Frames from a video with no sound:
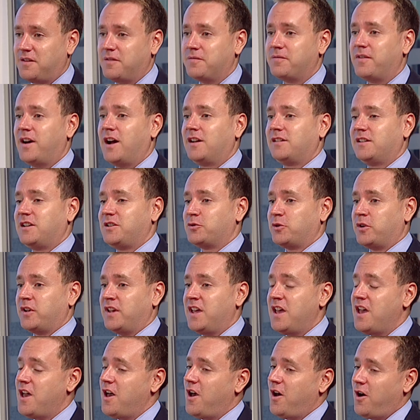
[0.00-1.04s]
and finally,
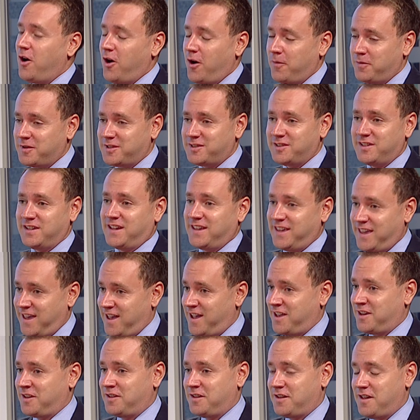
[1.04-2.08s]
Joy, obviously,
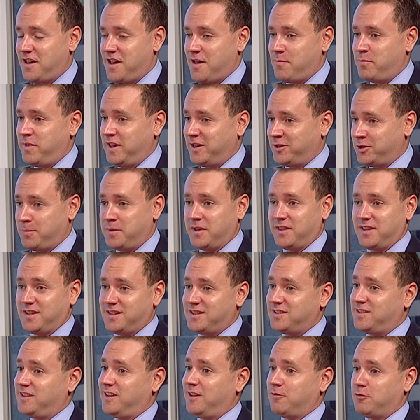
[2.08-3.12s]
again, a big topic
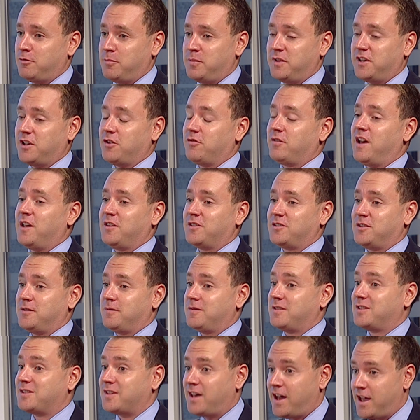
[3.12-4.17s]
this year will be around
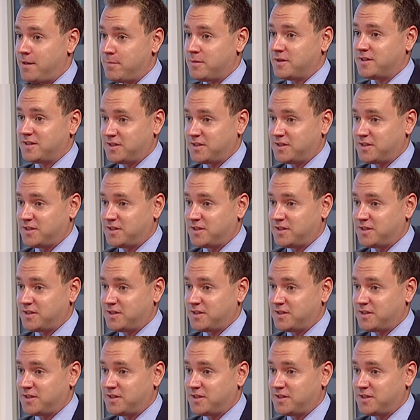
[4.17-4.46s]
sort of